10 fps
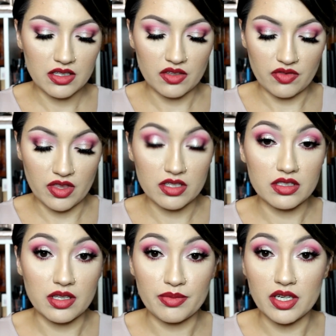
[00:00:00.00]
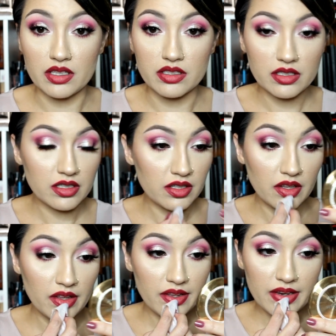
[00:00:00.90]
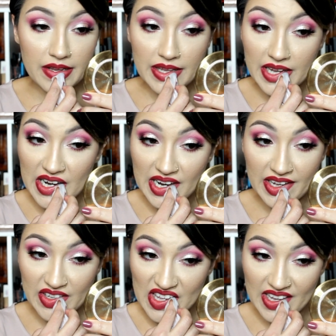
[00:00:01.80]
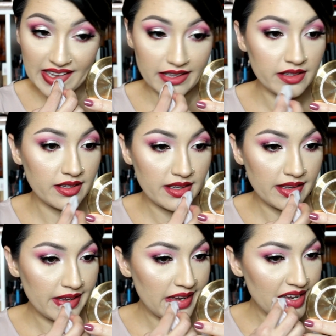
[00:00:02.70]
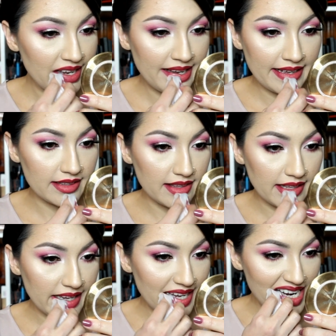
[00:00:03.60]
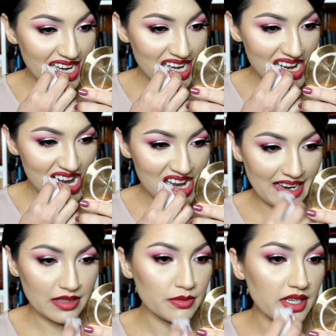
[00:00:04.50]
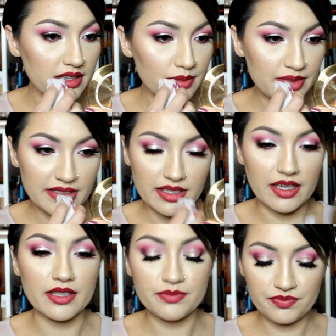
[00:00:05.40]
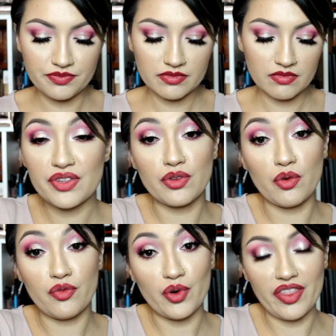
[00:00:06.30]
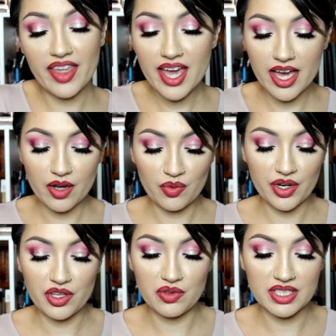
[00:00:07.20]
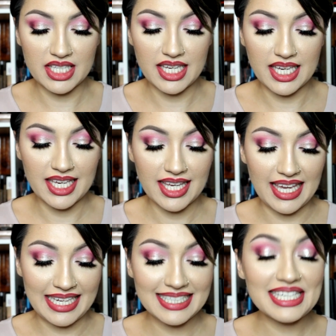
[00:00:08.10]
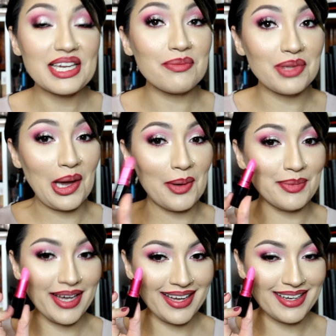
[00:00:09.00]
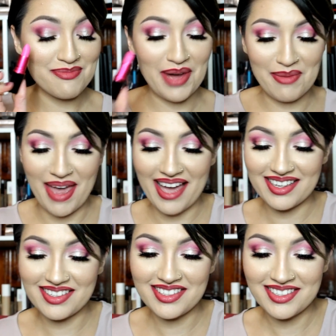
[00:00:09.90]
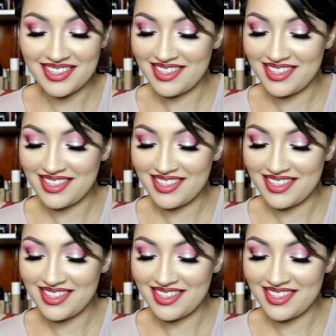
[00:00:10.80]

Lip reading: of this lip color, so I don't have to line my lips again. So for that, we're using Candy Yum Yum by MAC.